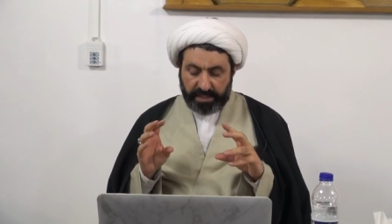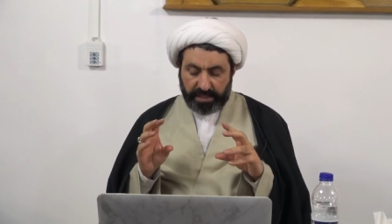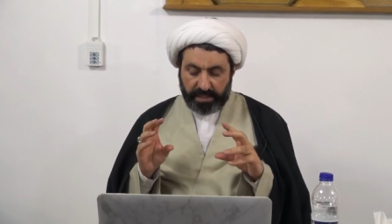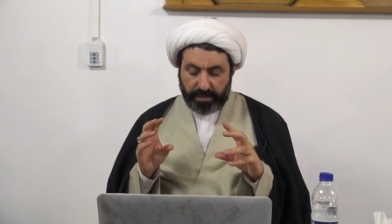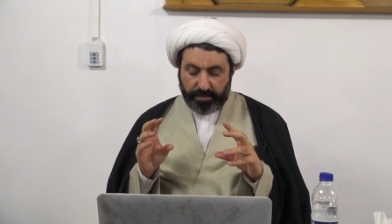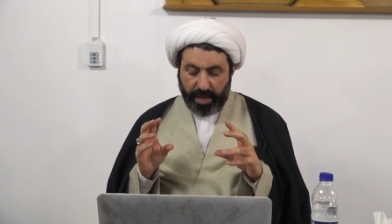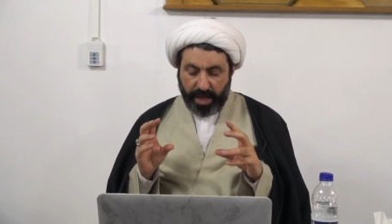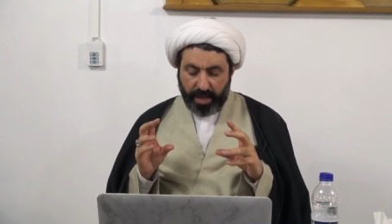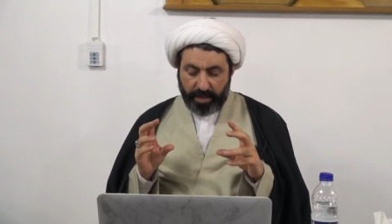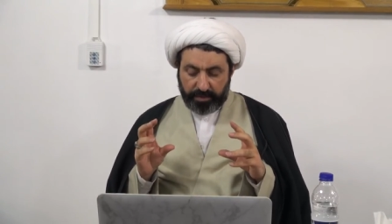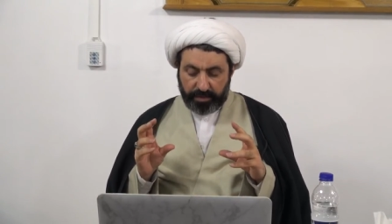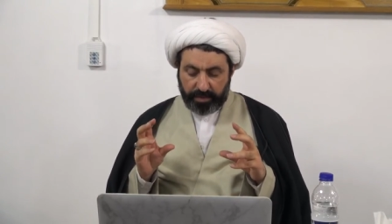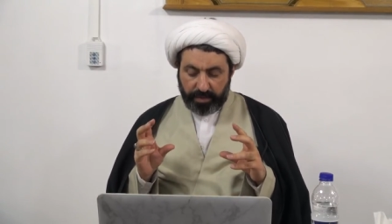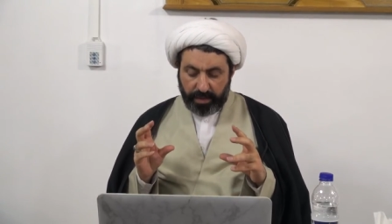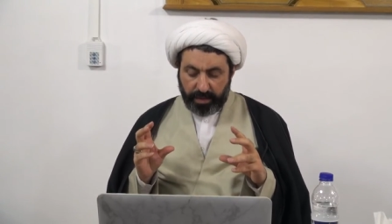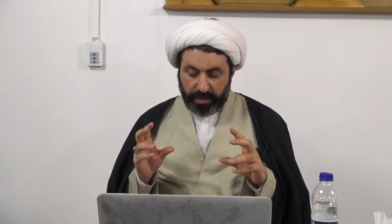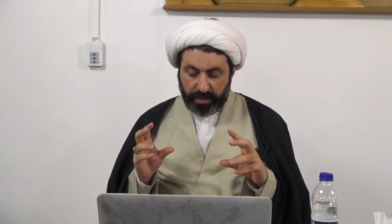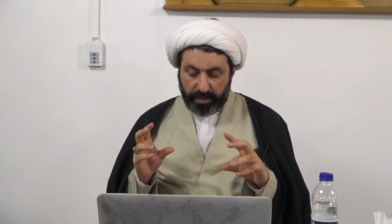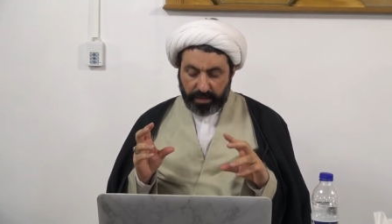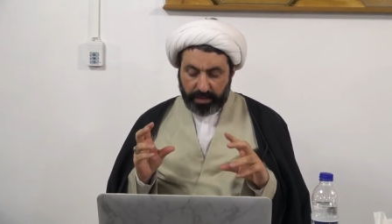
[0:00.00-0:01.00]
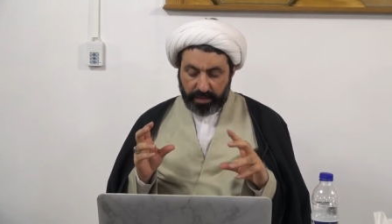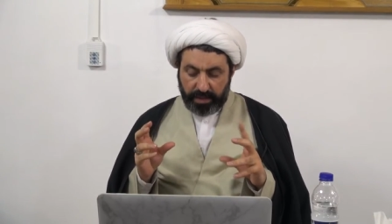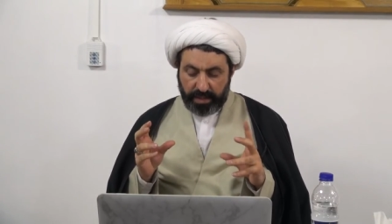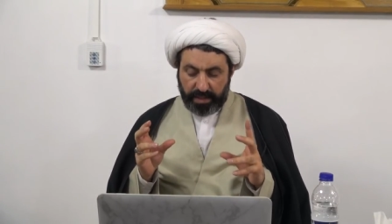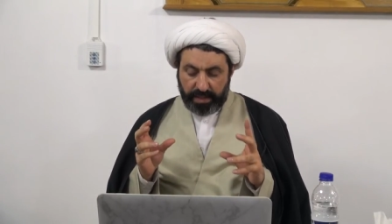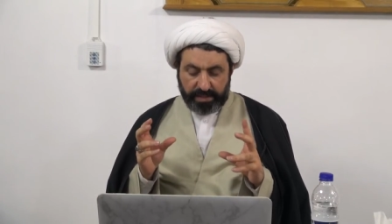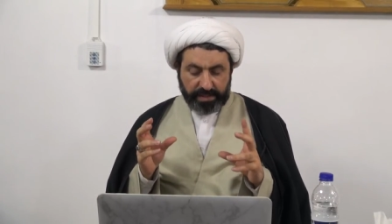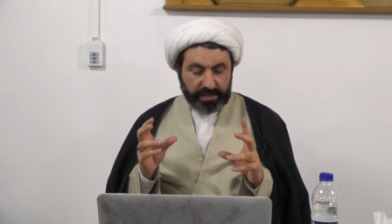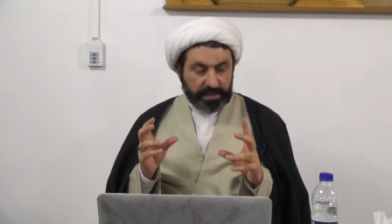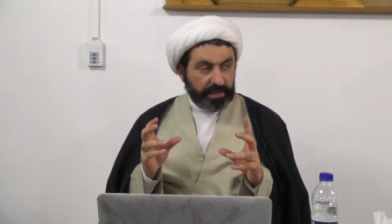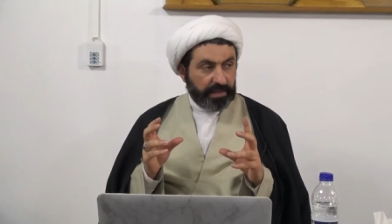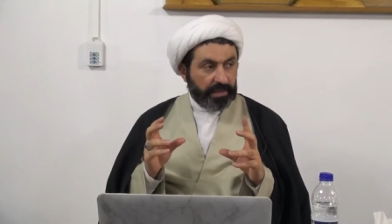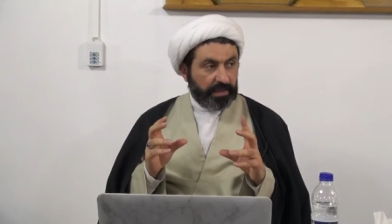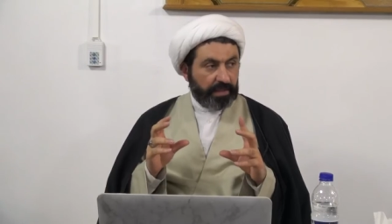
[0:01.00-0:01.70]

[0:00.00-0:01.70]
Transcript: is about his